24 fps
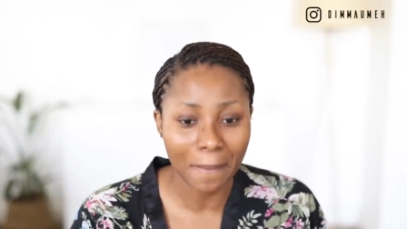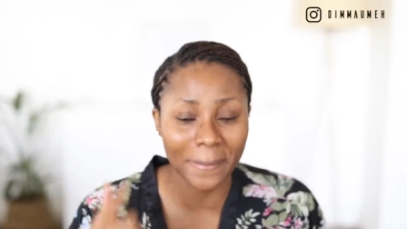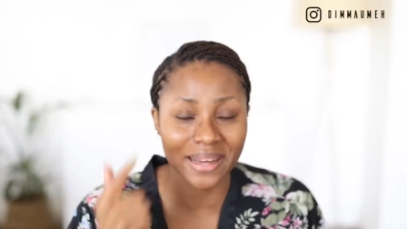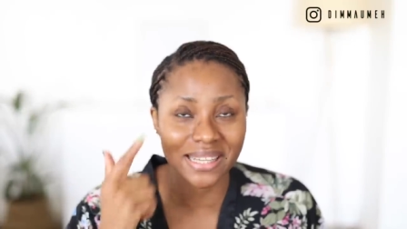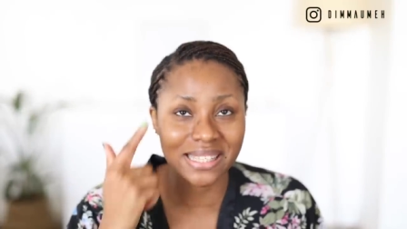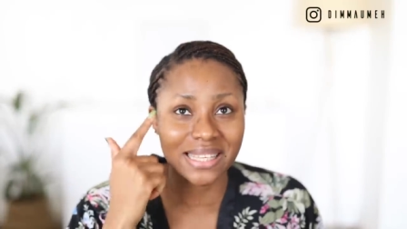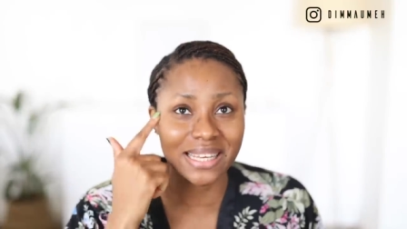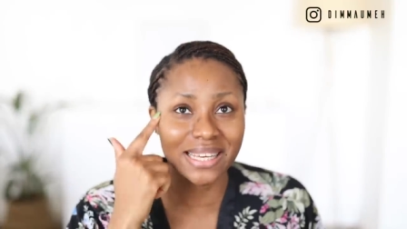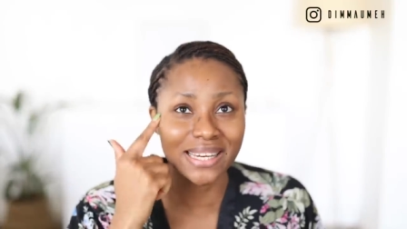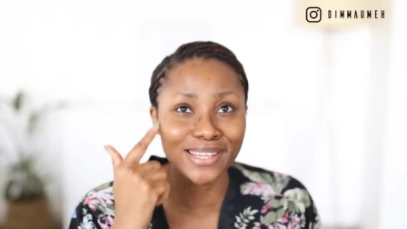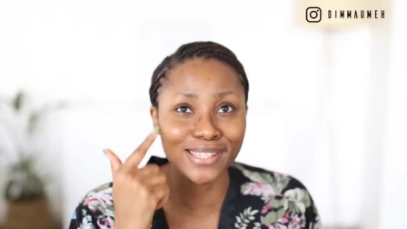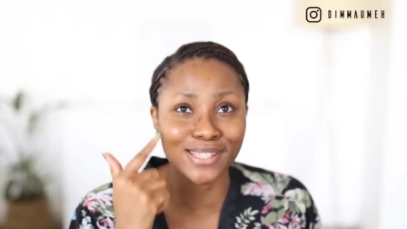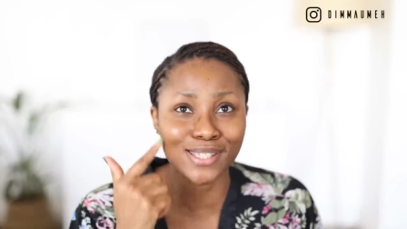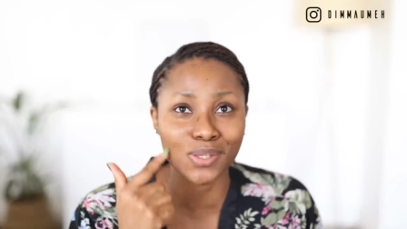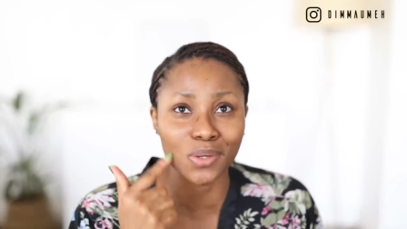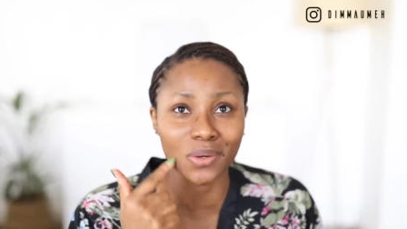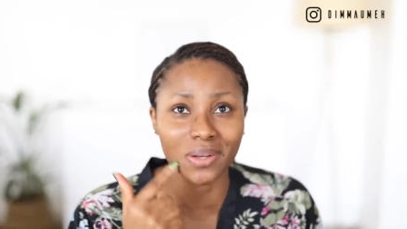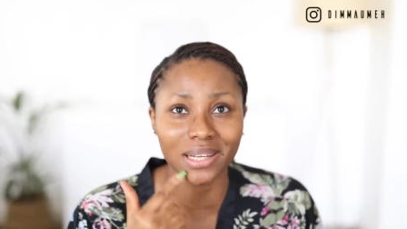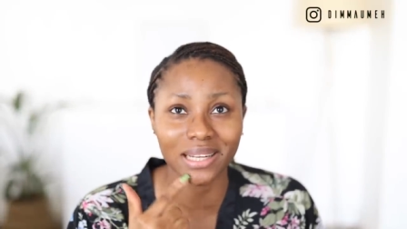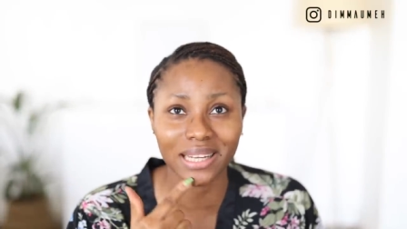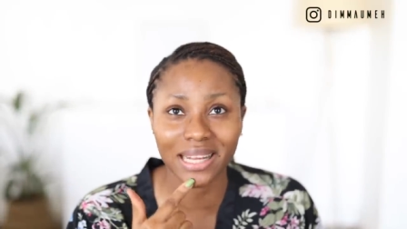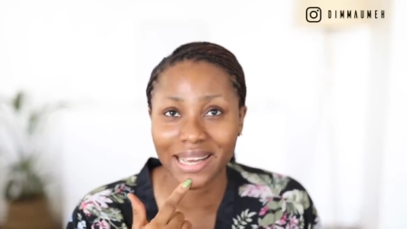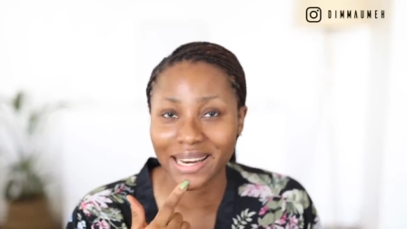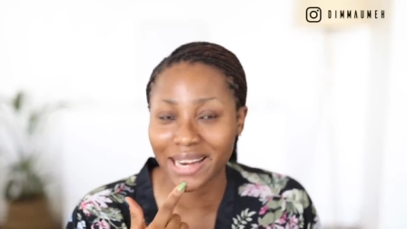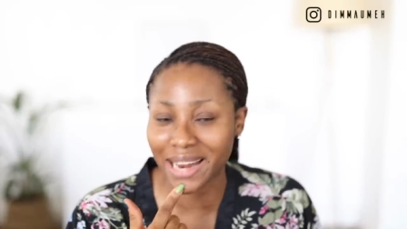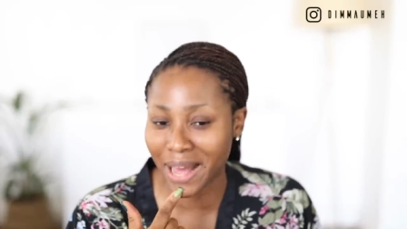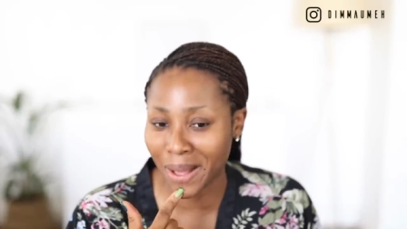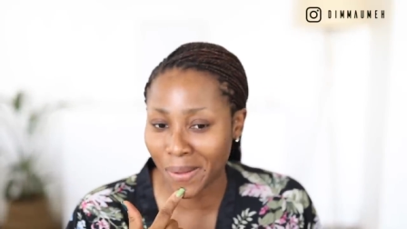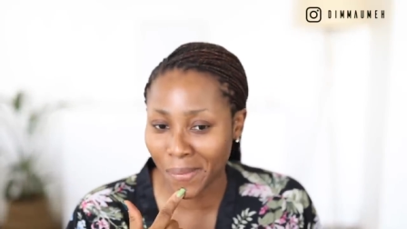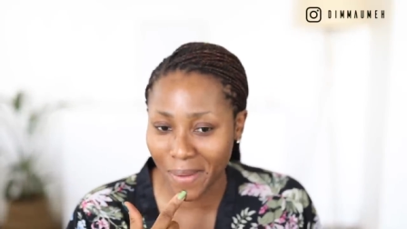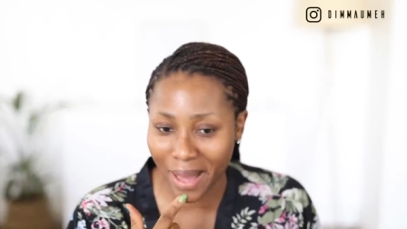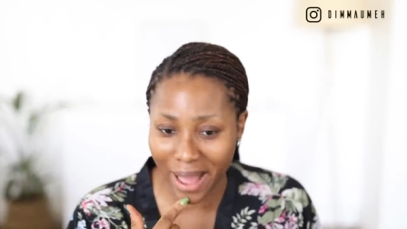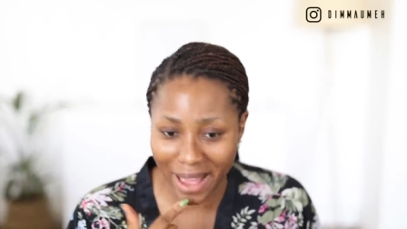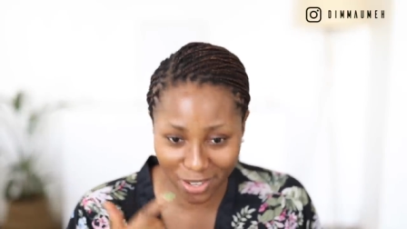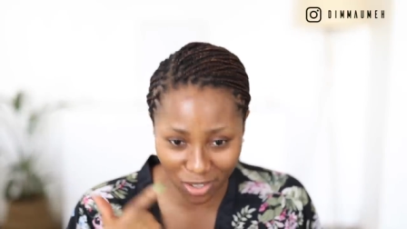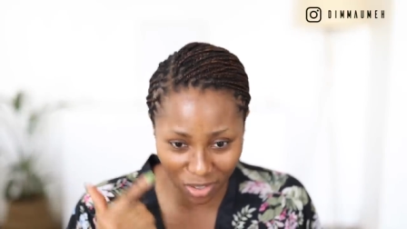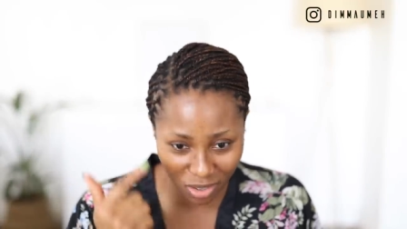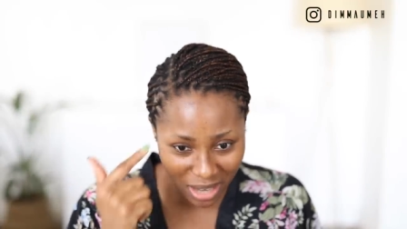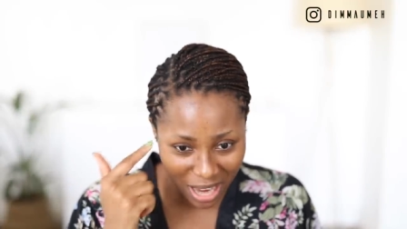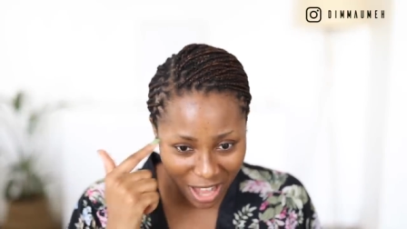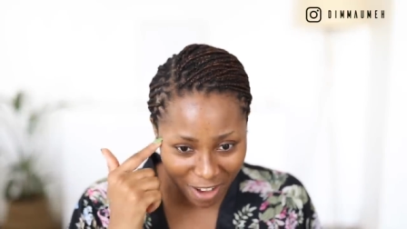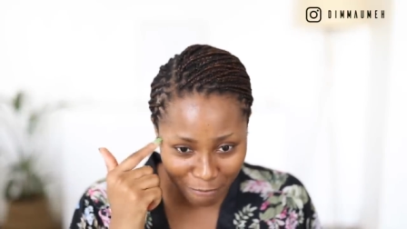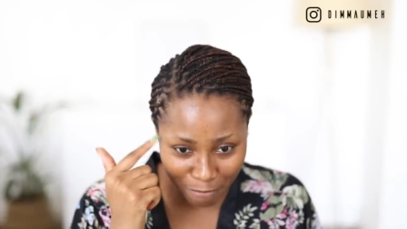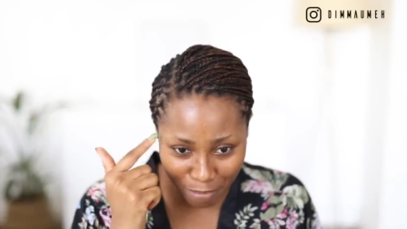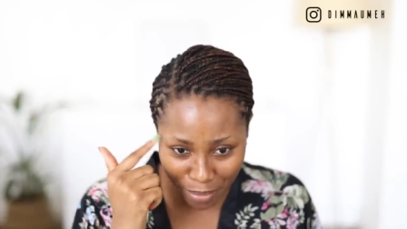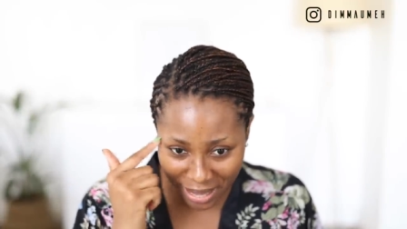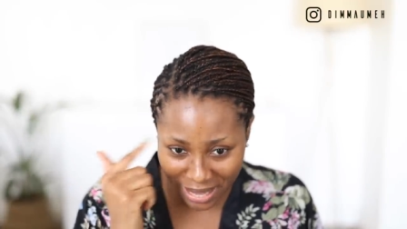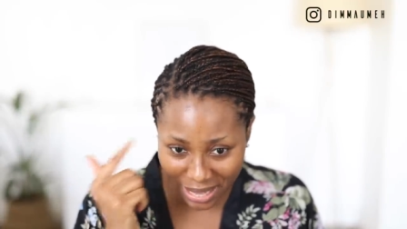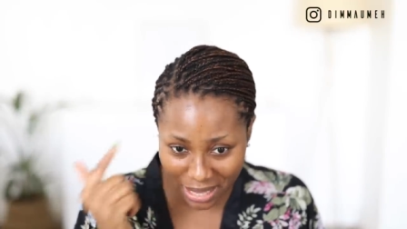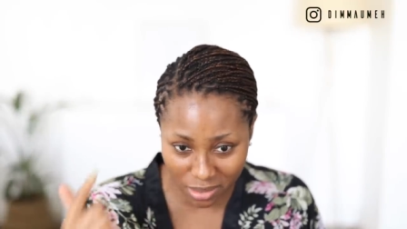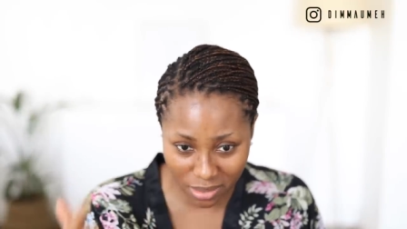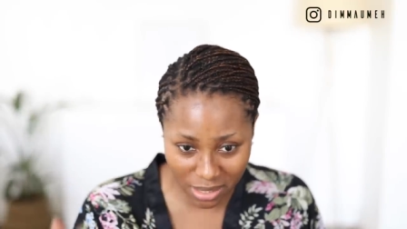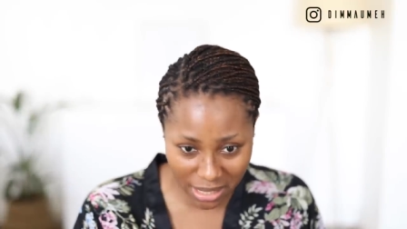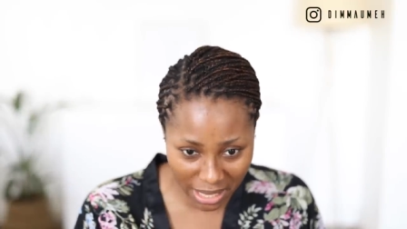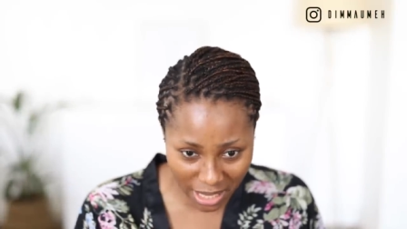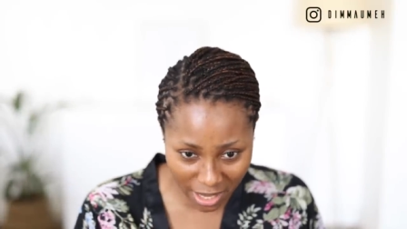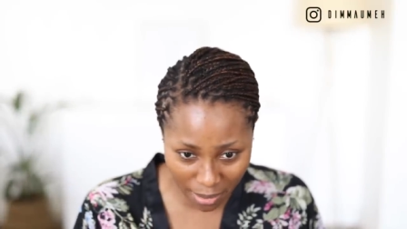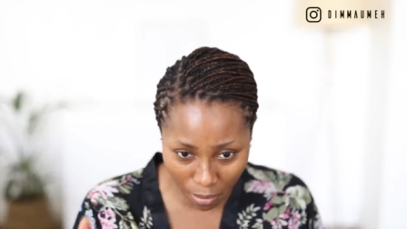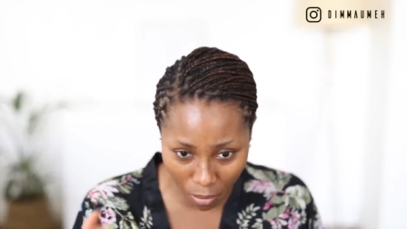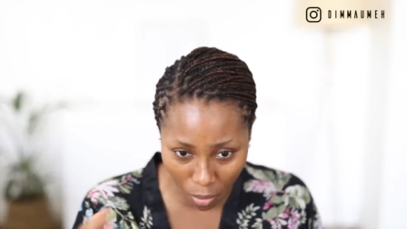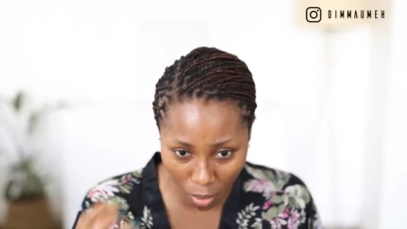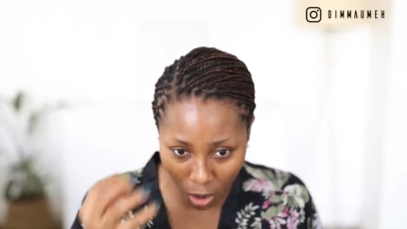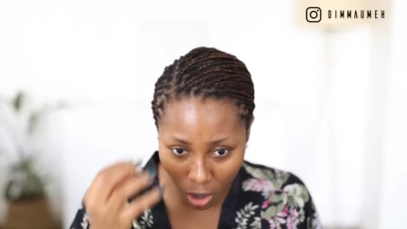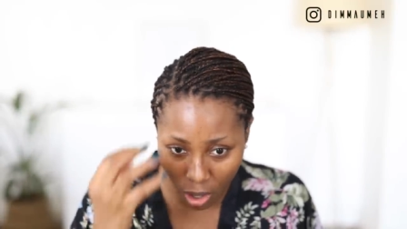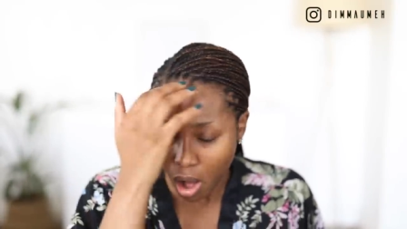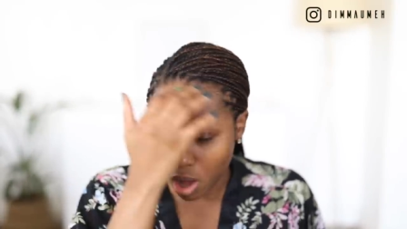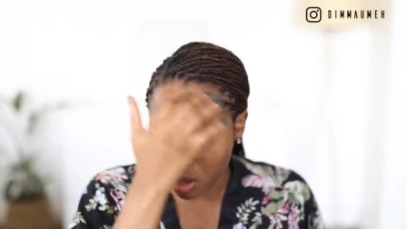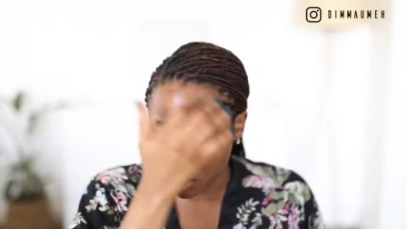My skin is so clear now. I don't have breakouts anymore.